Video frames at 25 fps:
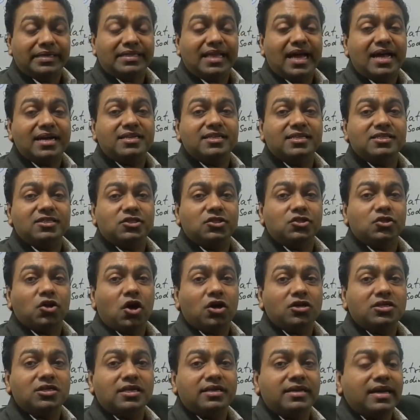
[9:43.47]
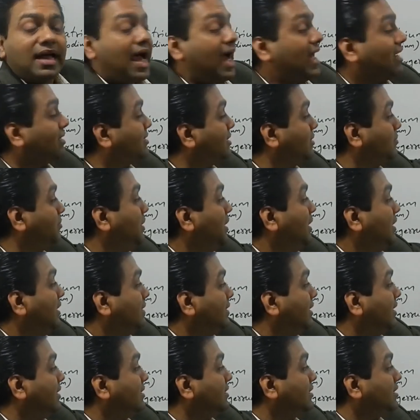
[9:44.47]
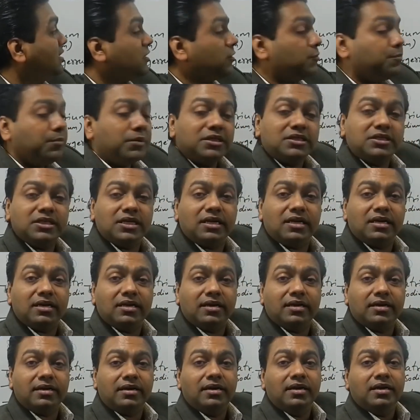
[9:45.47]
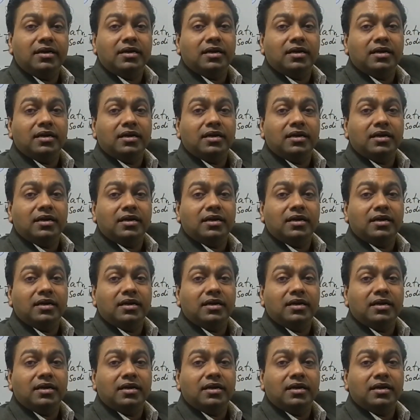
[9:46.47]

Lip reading: that is not an atom. Then this particular